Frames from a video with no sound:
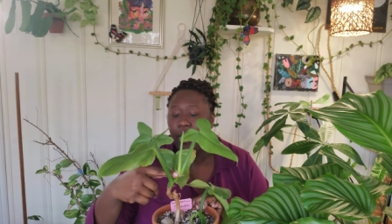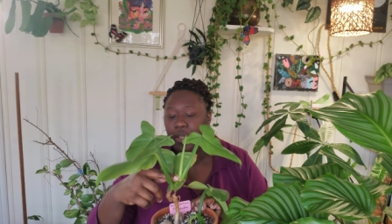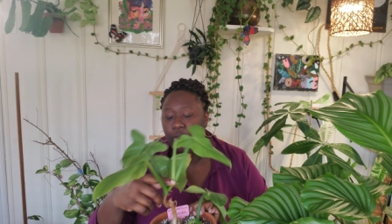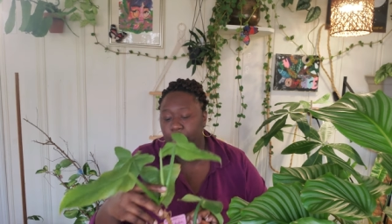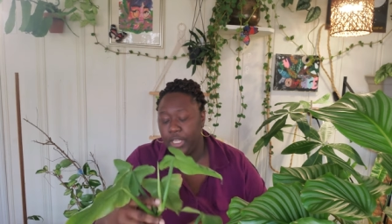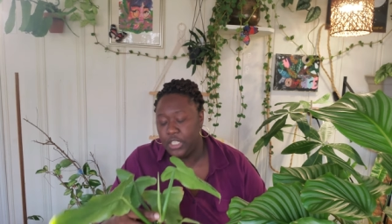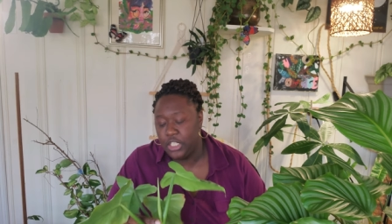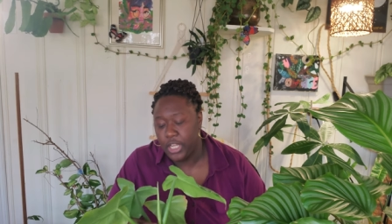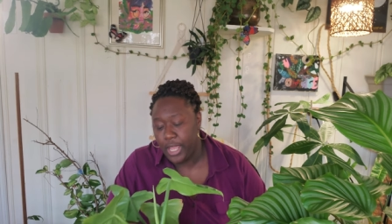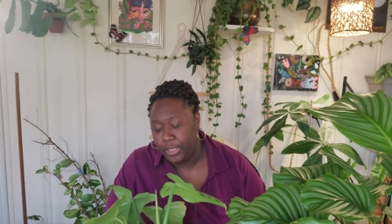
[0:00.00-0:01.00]
way you can
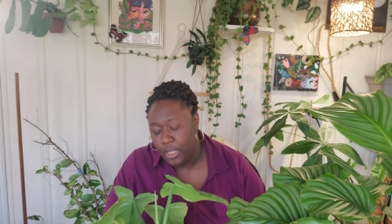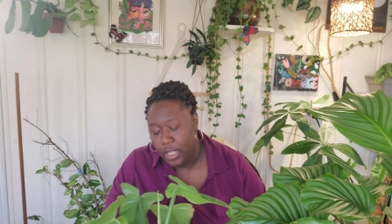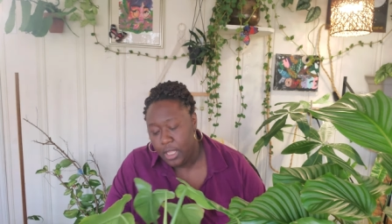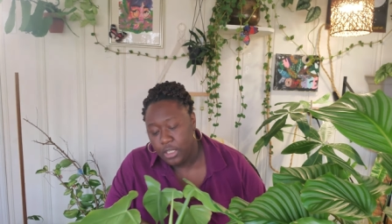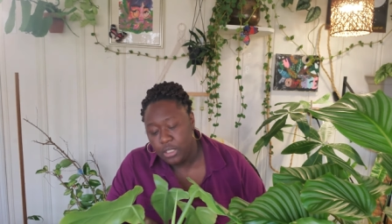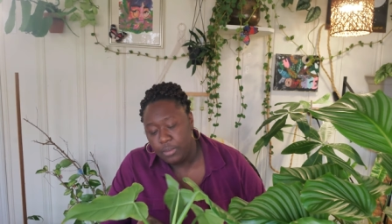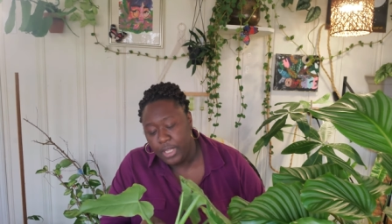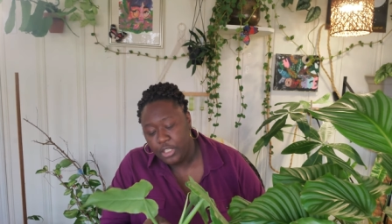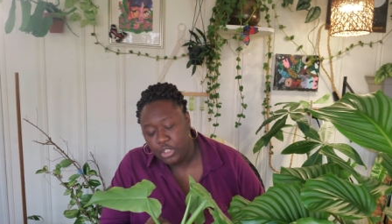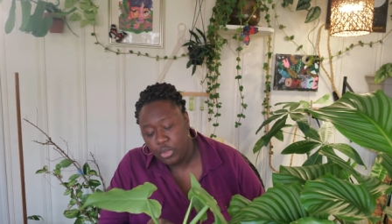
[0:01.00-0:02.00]
check to
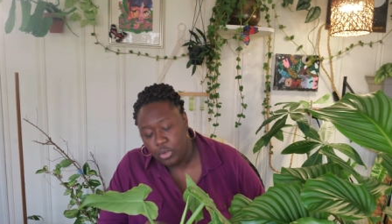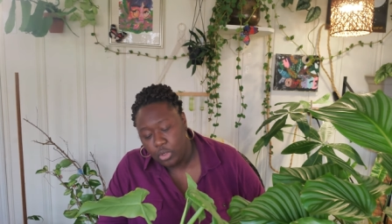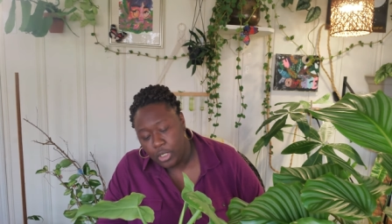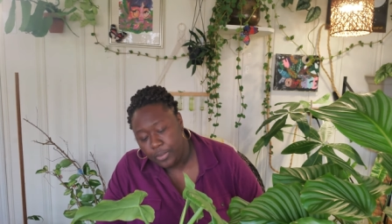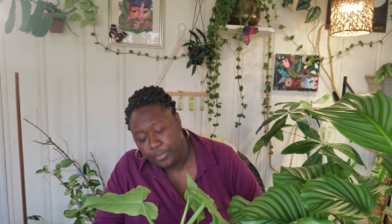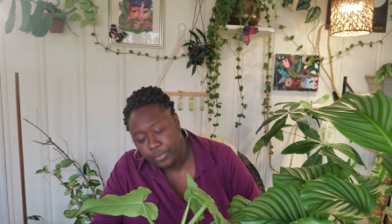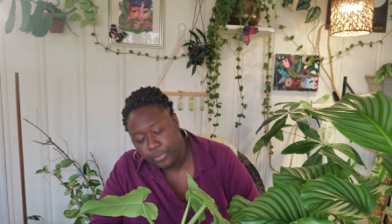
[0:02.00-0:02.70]
make sure